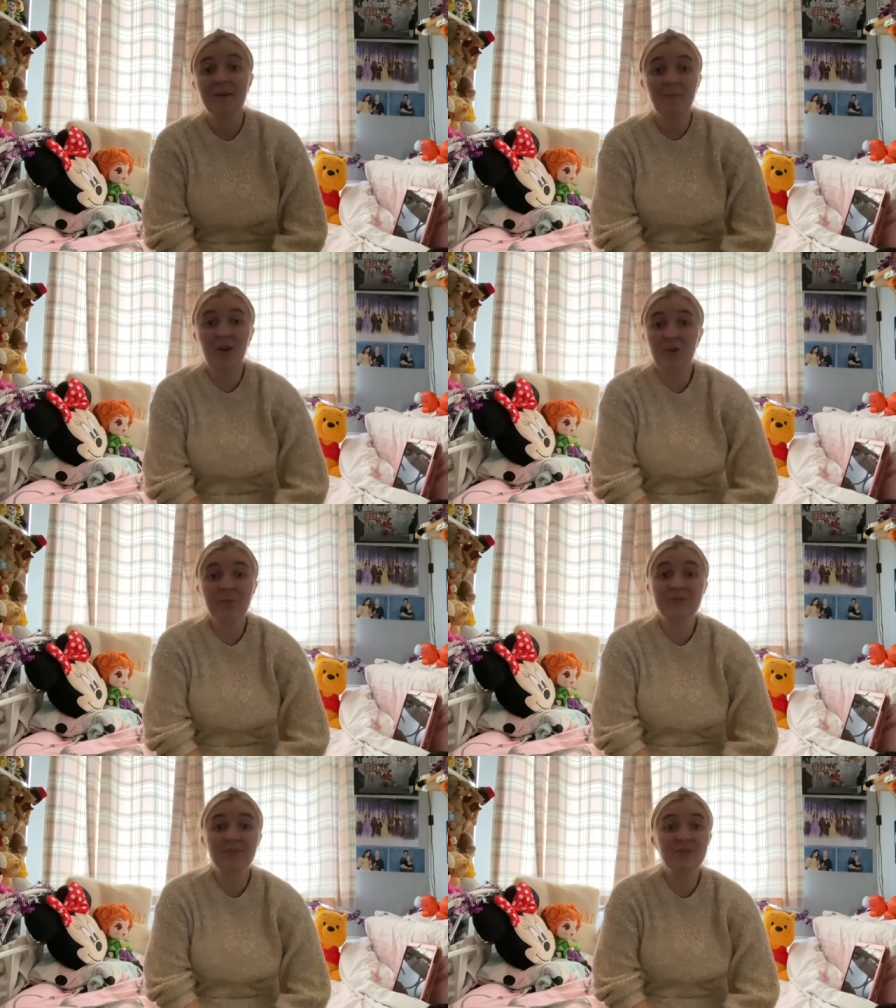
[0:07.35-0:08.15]
but I
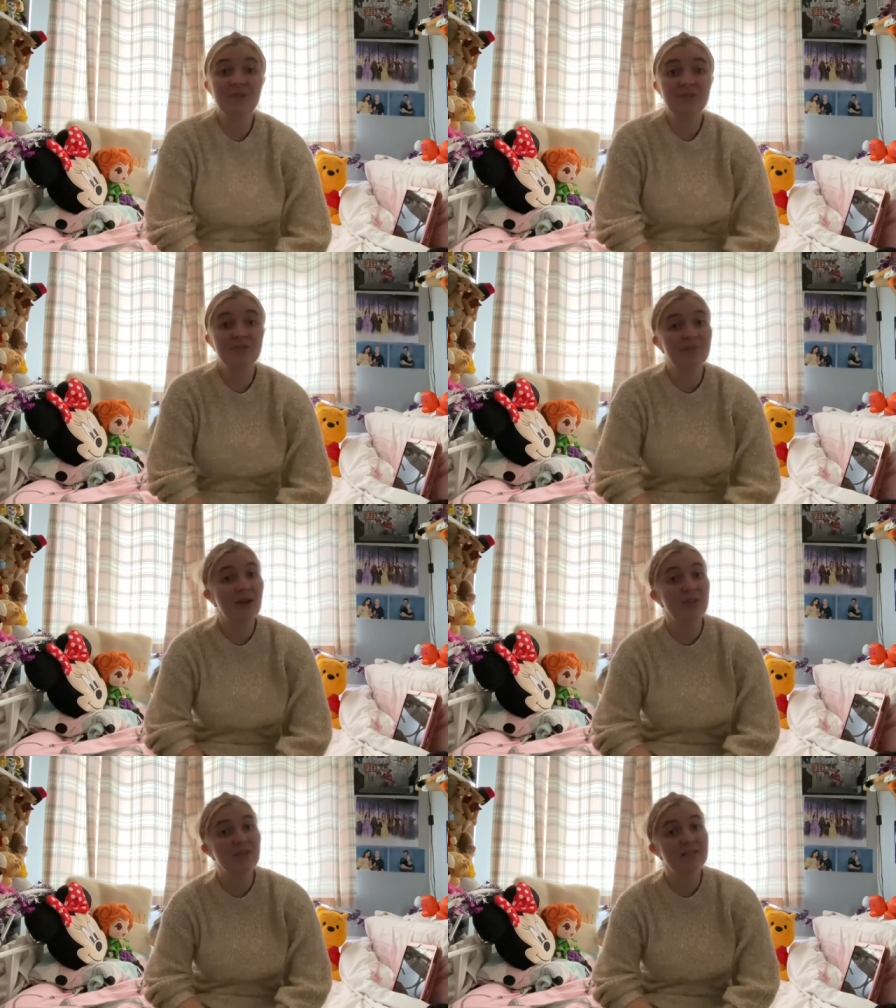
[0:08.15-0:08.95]
also do lots of
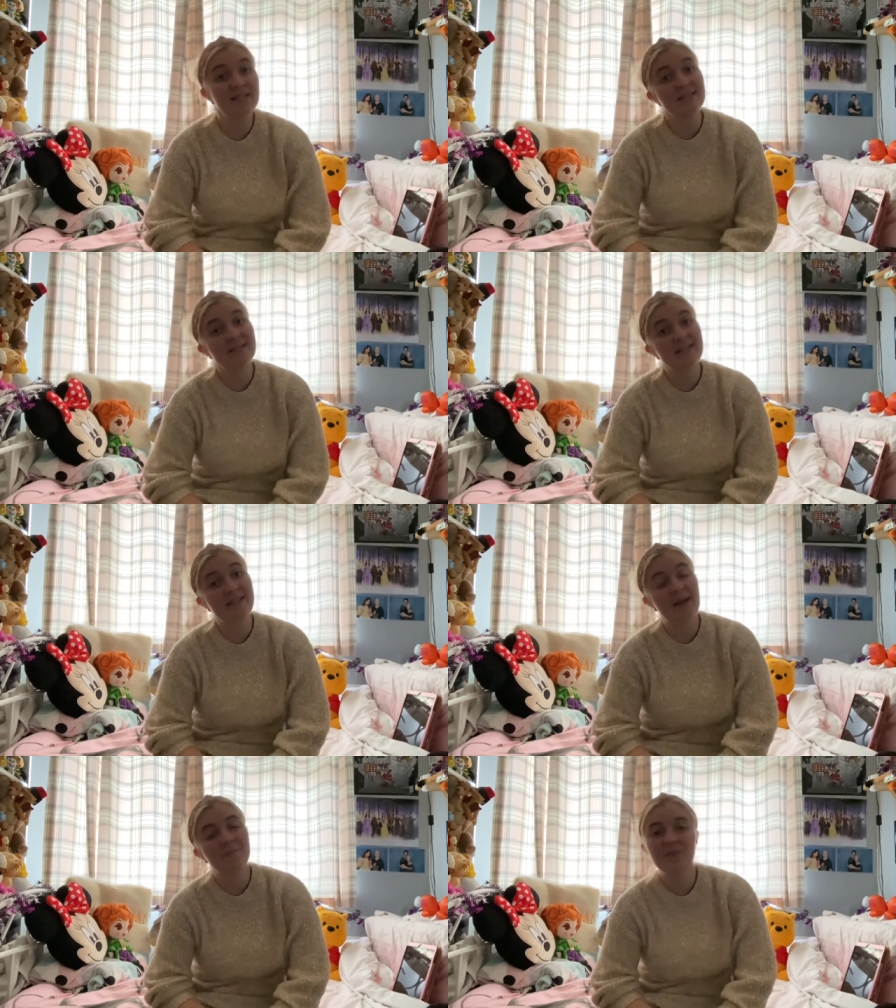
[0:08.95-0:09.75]
other
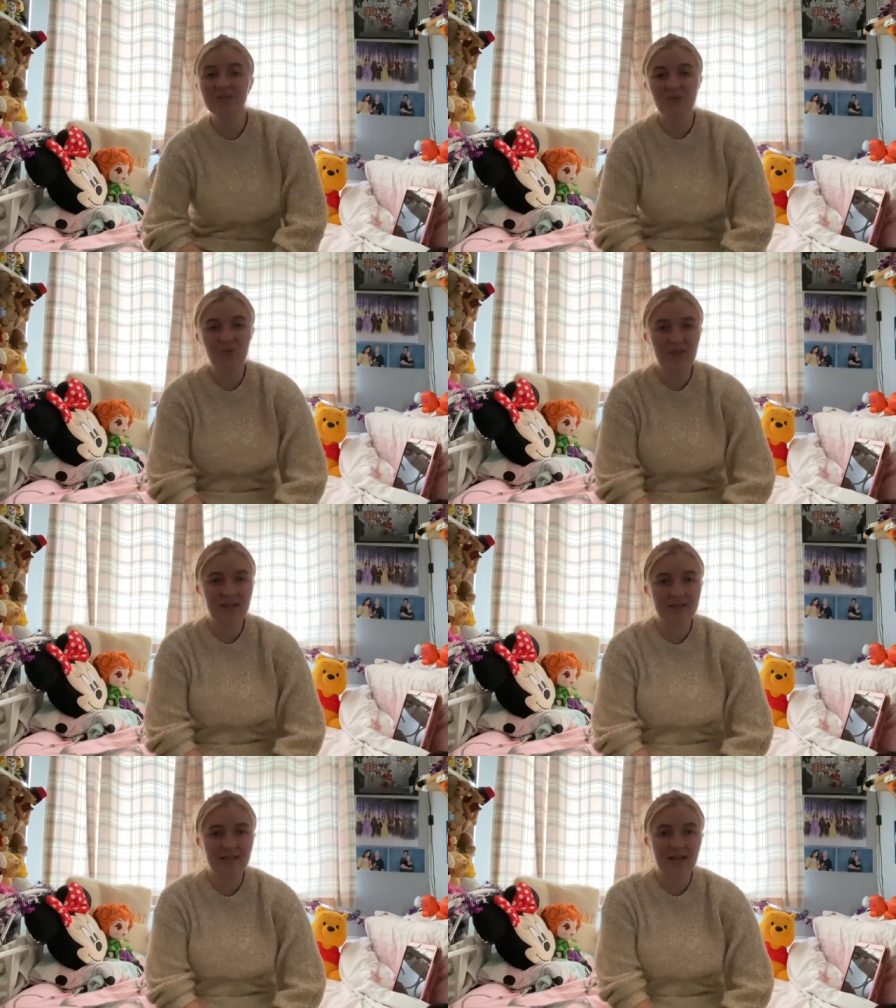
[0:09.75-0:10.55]
Disney musical
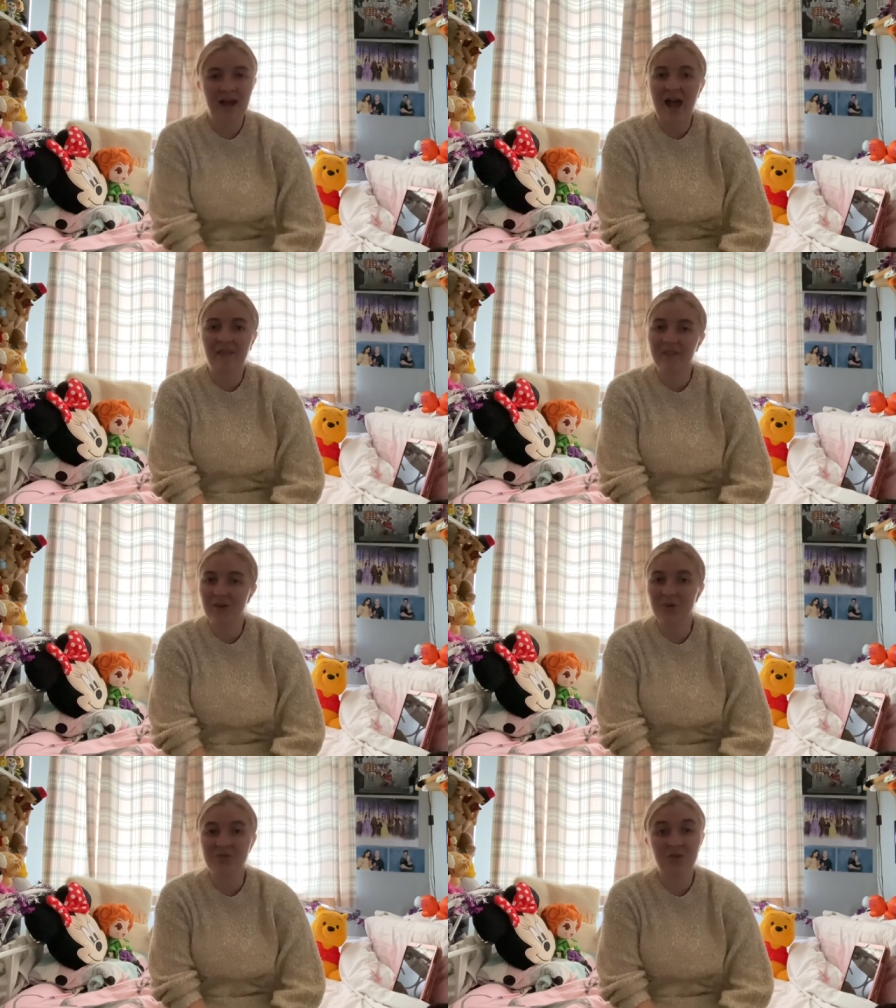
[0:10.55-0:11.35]
theatre and the
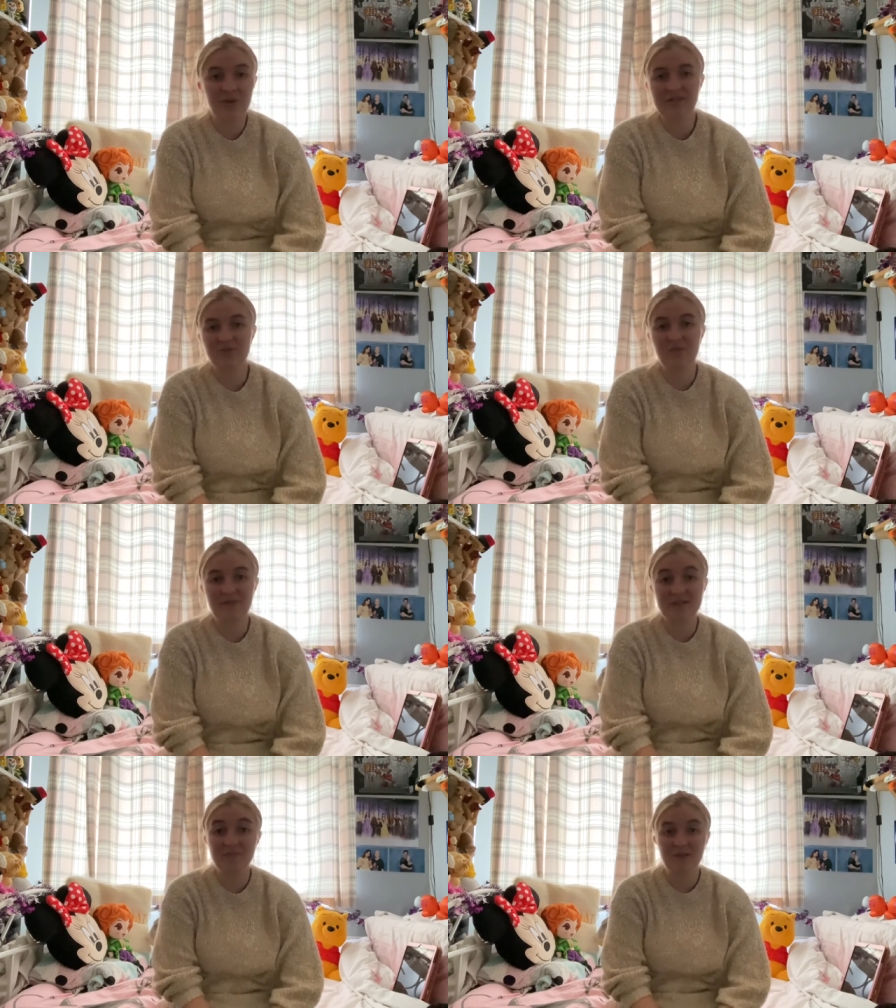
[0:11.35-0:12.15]
odd equestrian
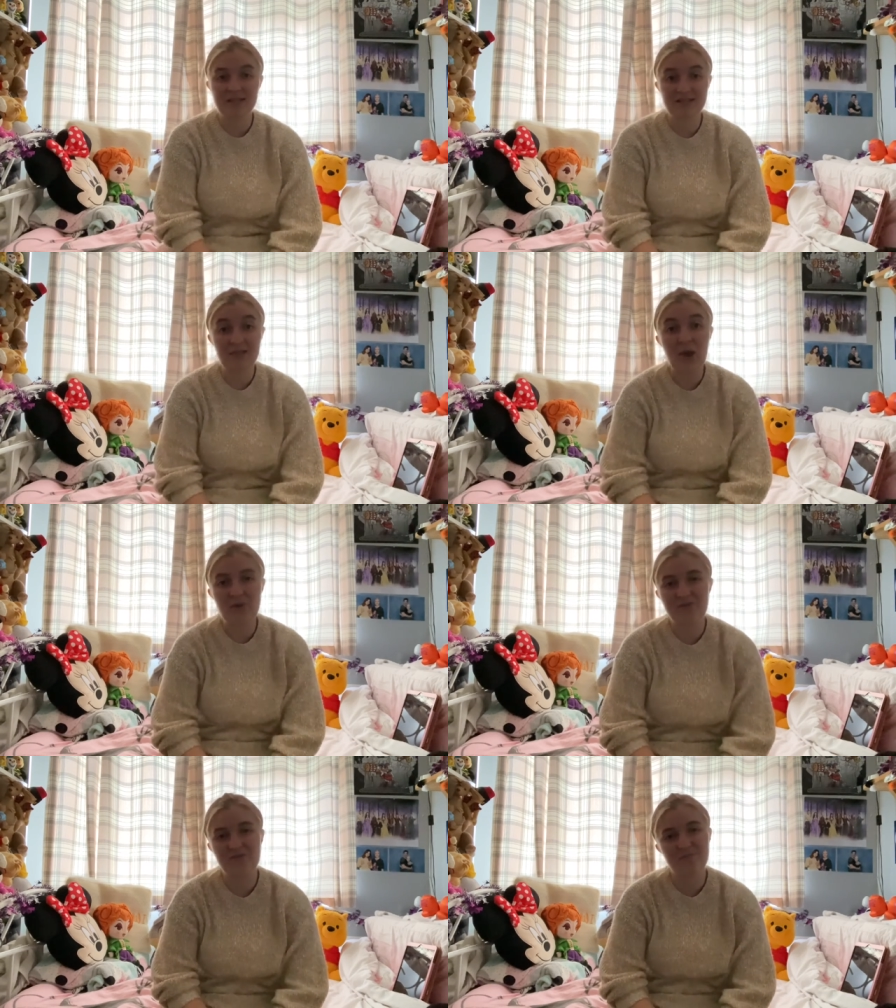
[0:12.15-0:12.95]
bits and pieces
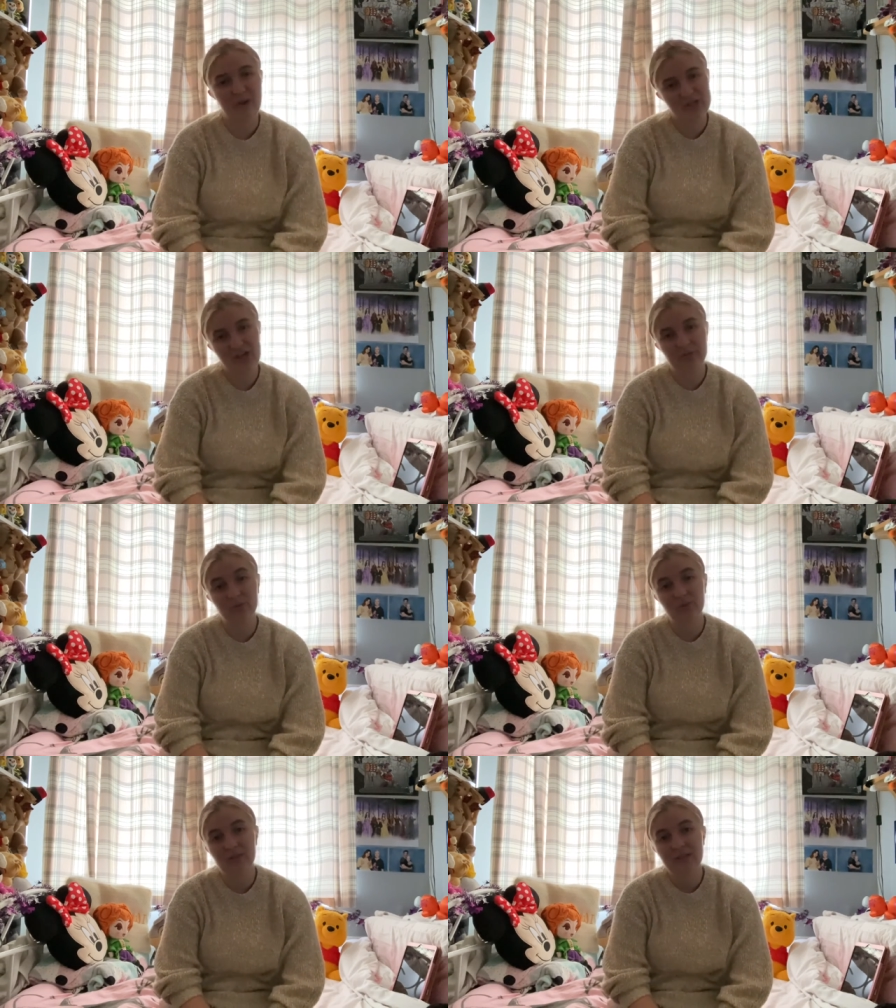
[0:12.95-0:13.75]
over on my channel.